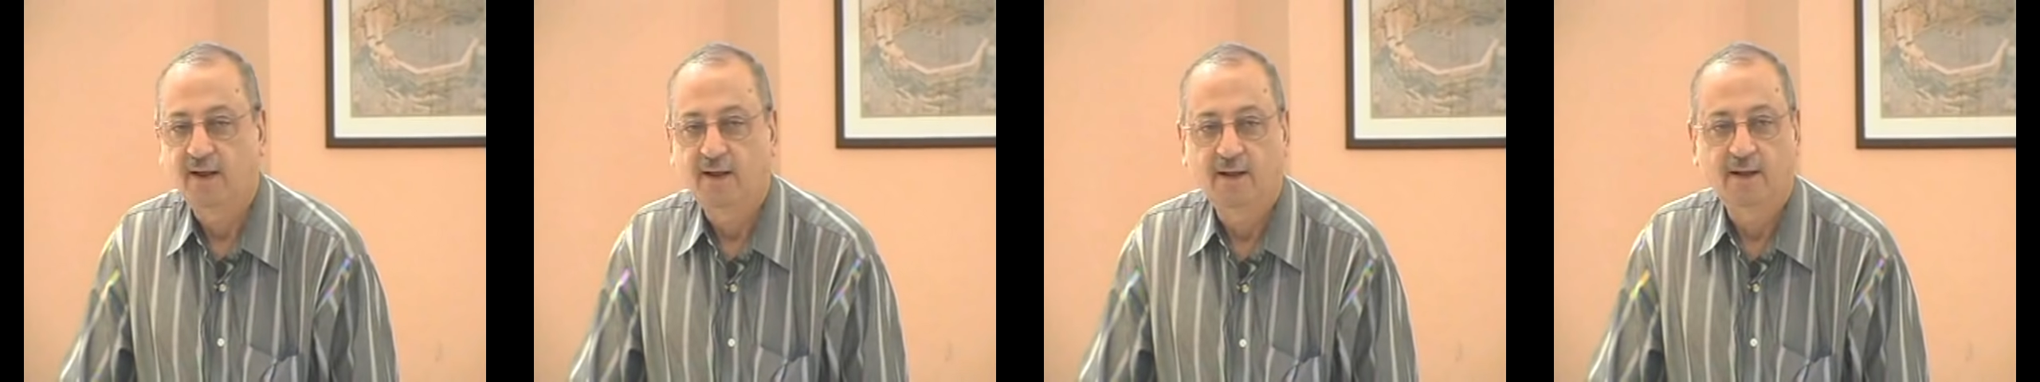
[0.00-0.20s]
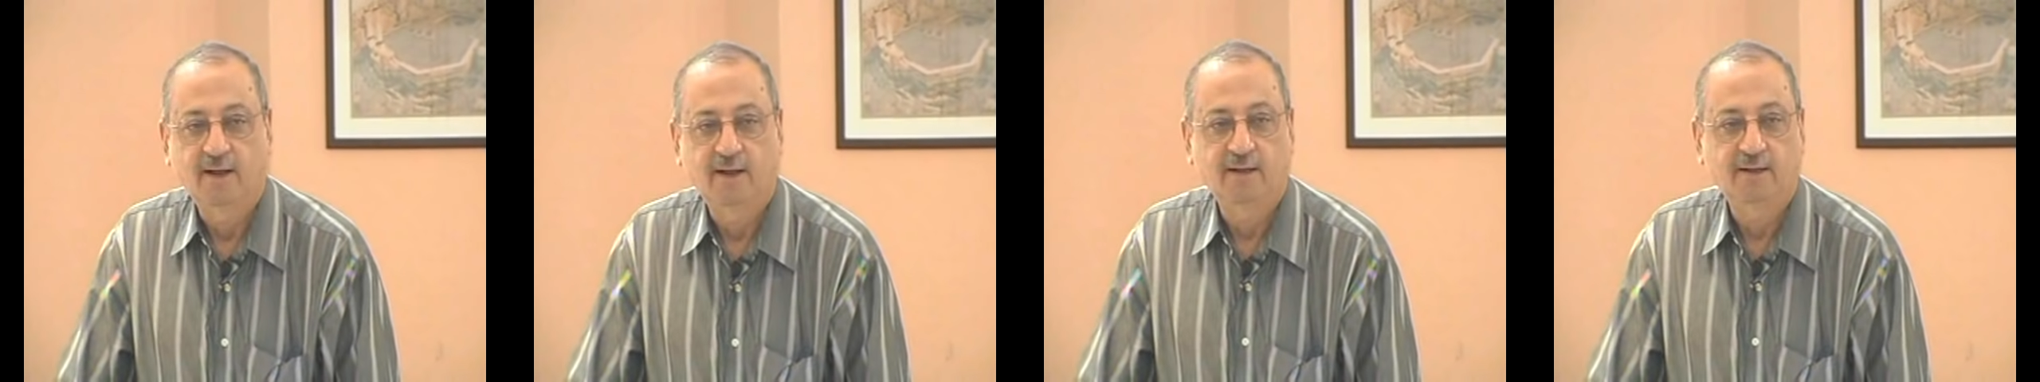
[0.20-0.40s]

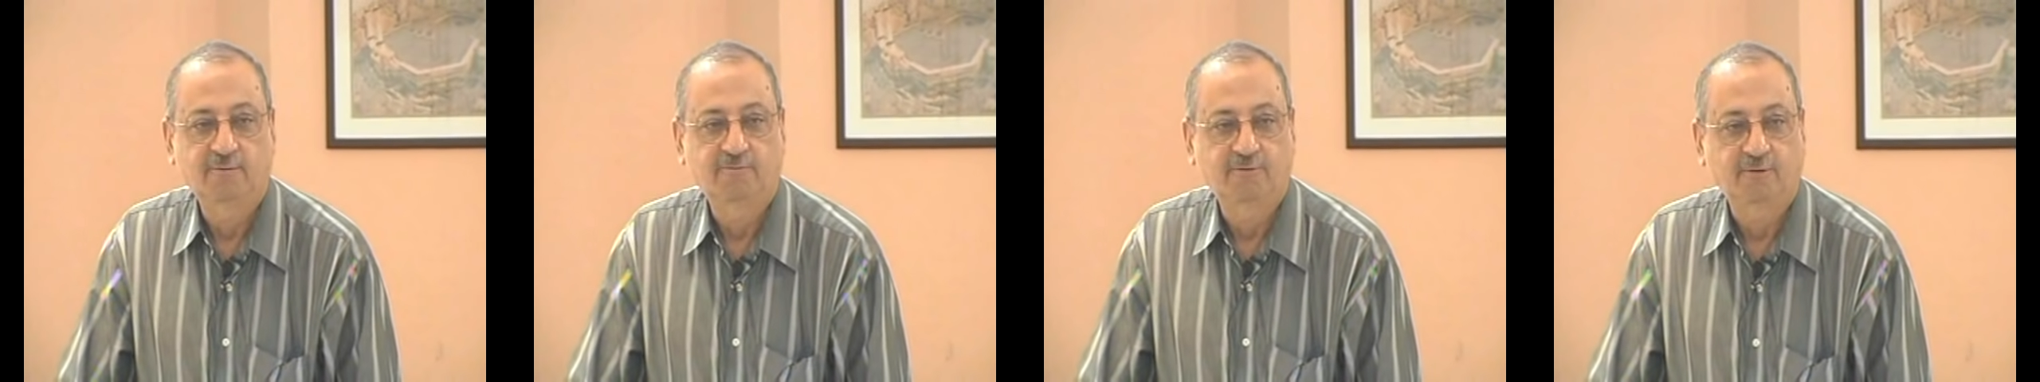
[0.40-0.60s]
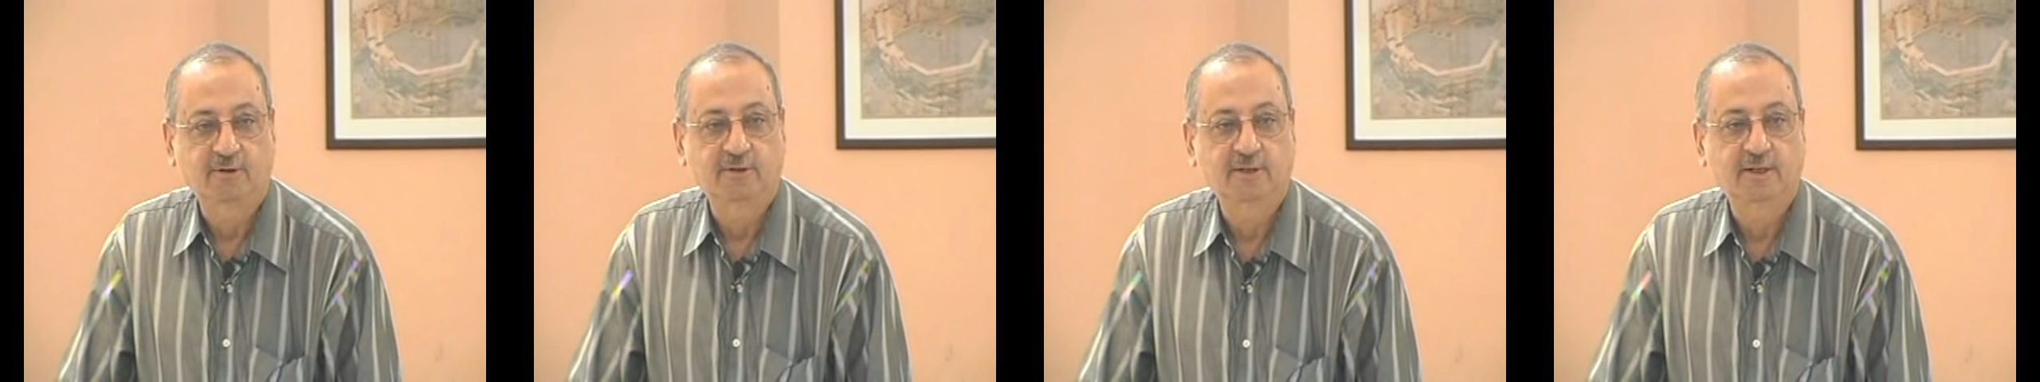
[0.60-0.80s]

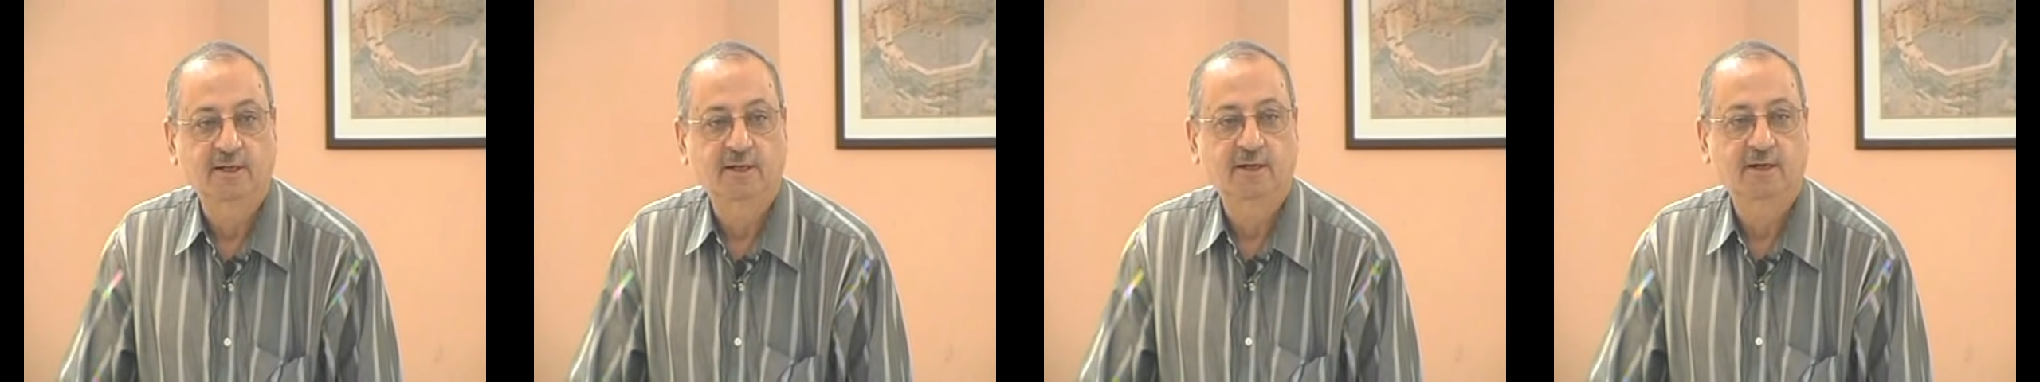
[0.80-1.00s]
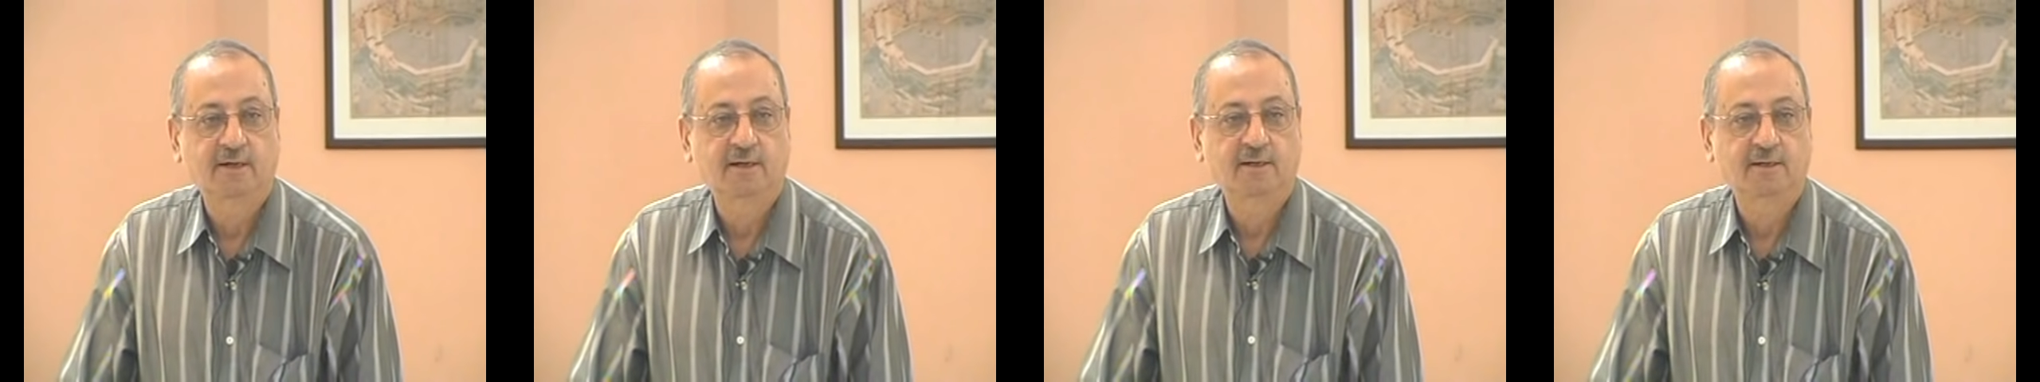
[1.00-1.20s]

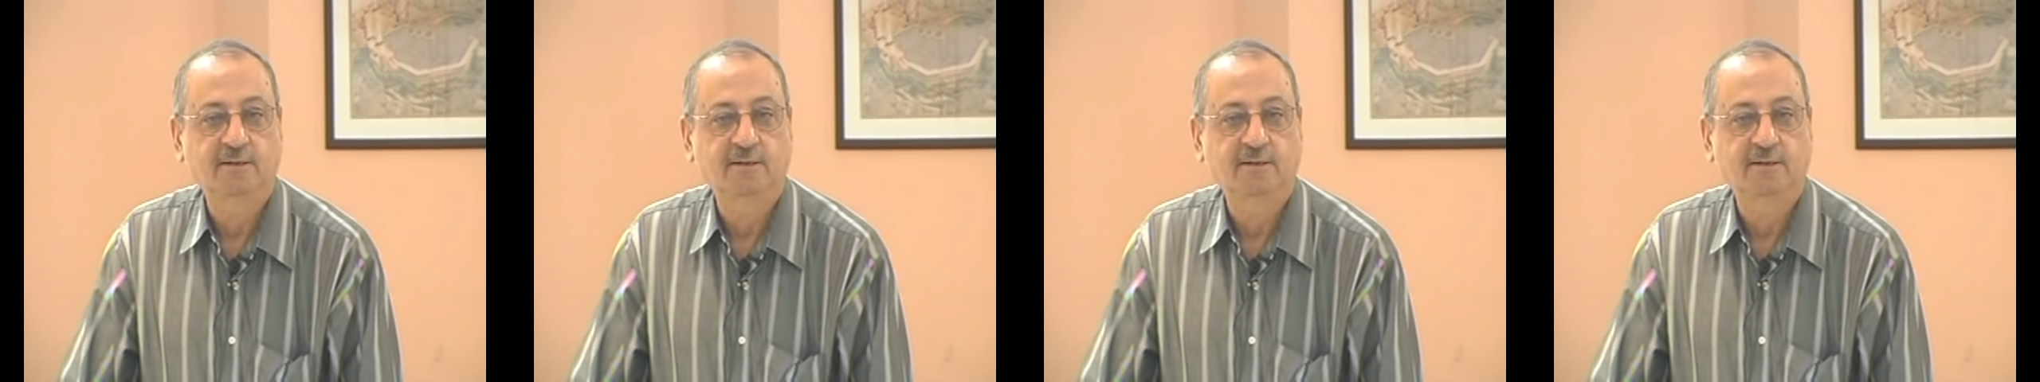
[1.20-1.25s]
the